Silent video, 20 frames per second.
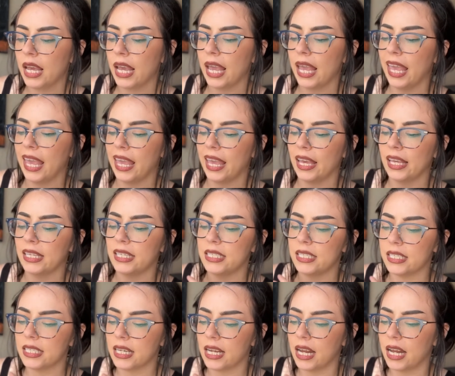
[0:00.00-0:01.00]

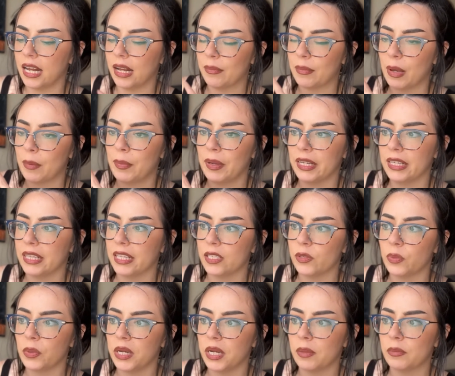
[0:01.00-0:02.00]
and um, I picked this
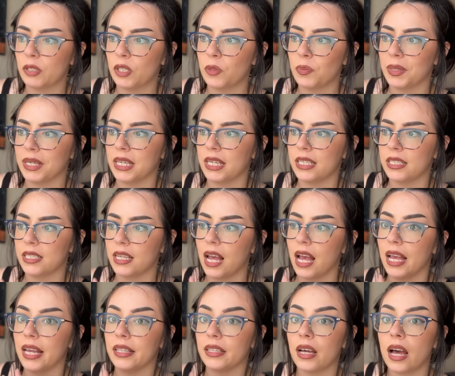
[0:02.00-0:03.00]
one up just because
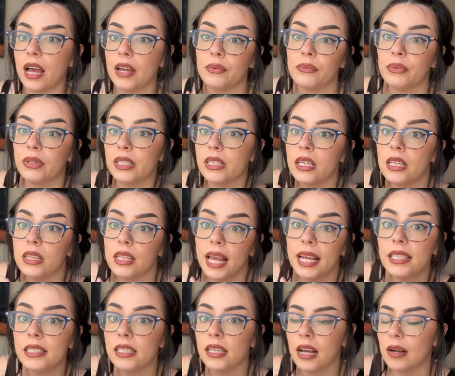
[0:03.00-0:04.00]
I, I really
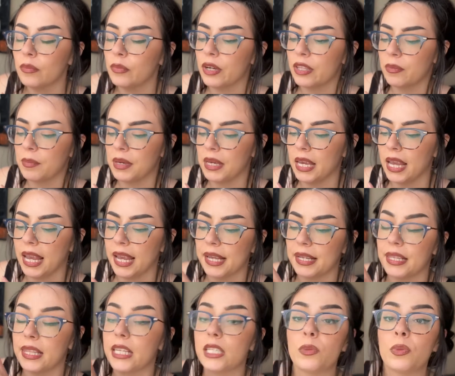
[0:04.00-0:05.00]
liked Come With Me,
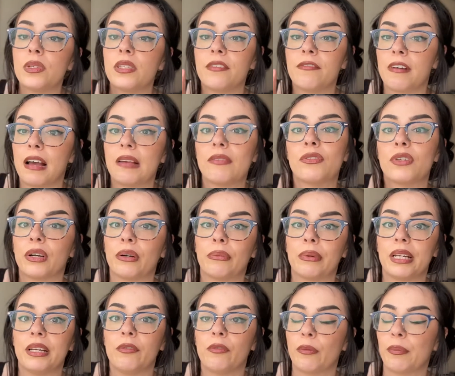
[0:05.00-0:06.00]
and this was a five-star
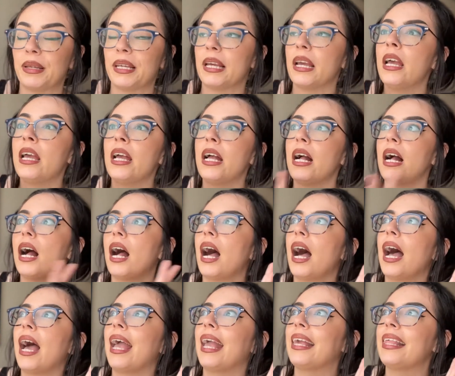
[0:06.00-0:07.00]
read for me.
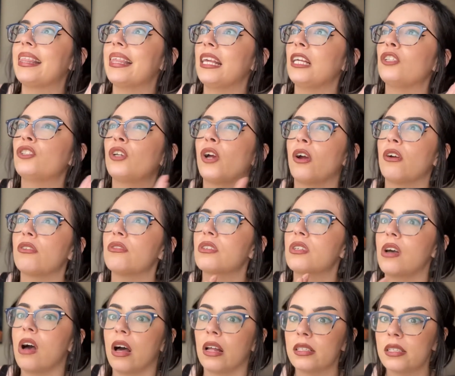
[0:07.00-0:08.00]
I think Charles
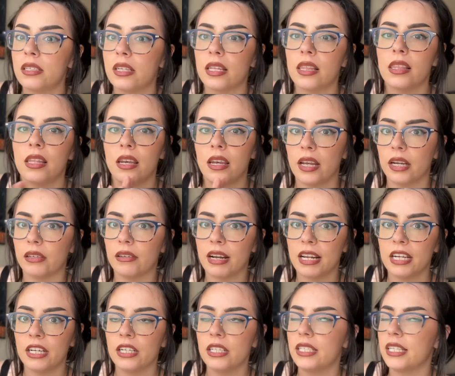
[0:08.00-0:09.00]
Constant, the
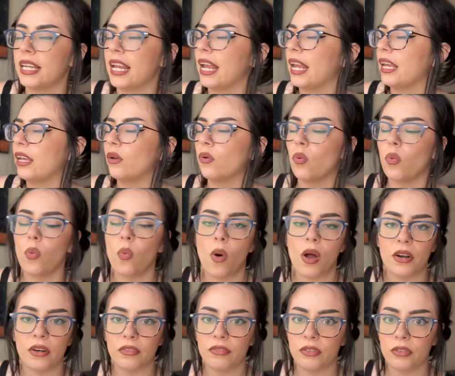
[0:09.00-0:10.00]
narrator, did a
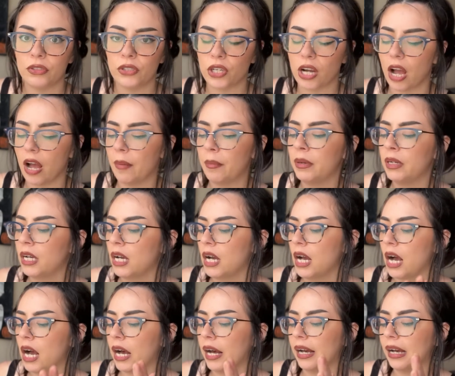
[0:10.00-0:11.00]
wonderful job.
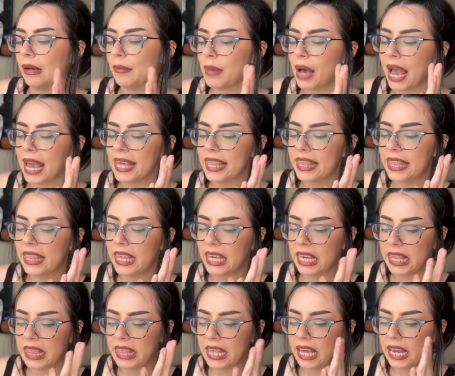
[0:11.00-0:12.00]
Um, I
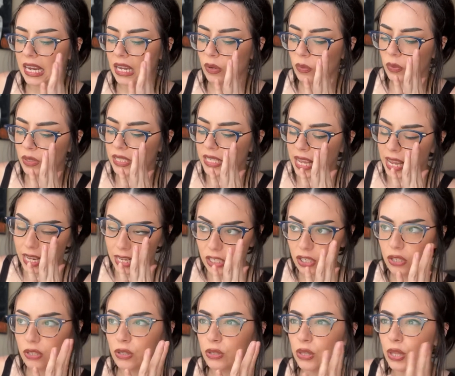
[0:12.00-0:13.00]
think that it was a
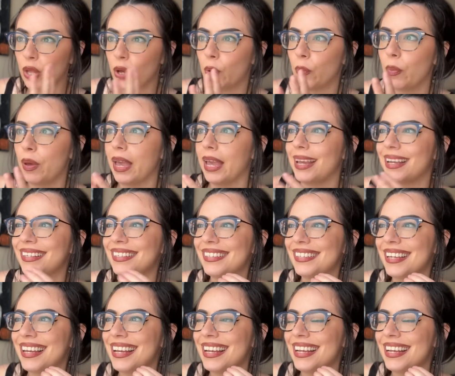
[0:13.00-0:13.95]
slow-paced,